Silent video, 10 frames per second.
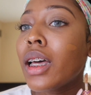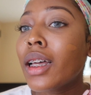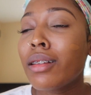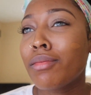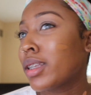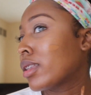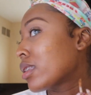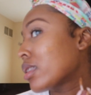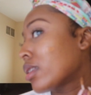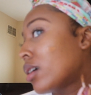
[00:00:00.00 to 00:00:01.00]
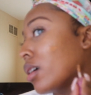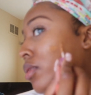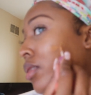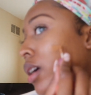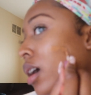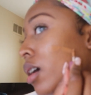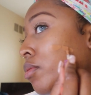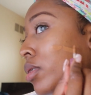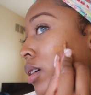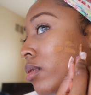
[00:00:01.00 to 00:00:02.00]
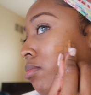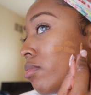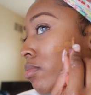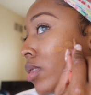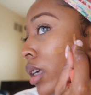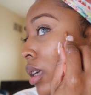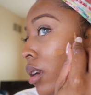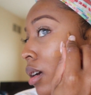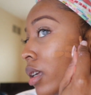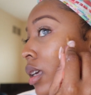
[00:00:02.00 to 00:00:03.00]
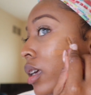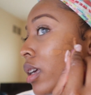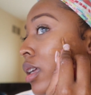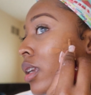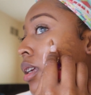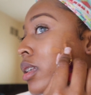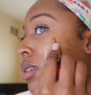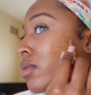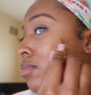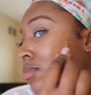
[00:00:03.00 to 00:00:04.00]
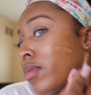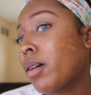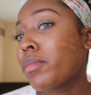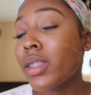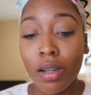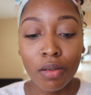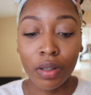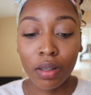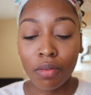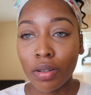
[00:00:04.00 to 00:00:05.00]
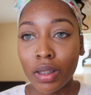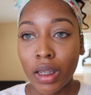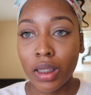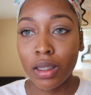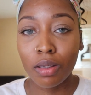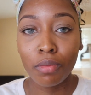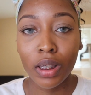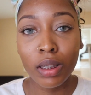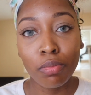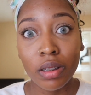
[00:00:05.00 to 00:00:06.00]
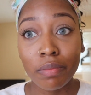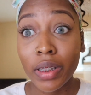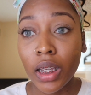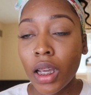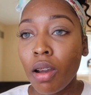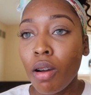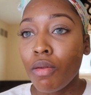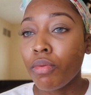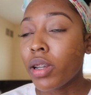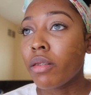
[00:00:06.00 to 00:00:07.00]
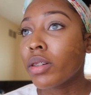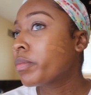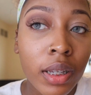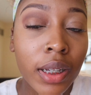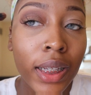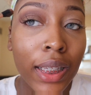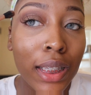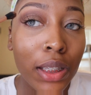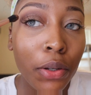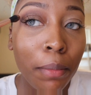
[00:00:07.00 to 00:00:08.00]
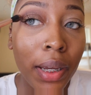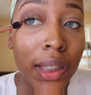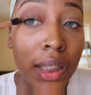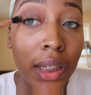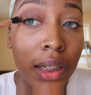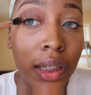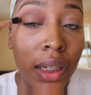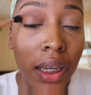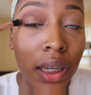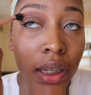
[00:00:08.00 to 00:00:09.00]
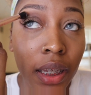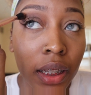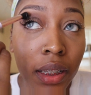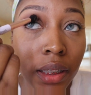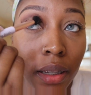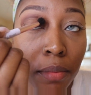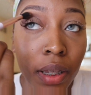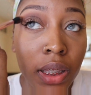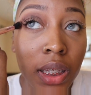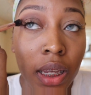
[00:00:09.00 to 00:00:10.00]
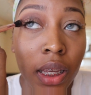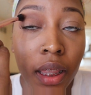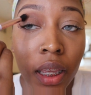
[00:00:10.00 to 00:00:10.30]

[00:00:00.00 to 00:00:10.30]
I don't think this is a color that I would get again. I'm stuck with it for the next 6 weeks, but whatever. So basically, yeah, he looked at my teeth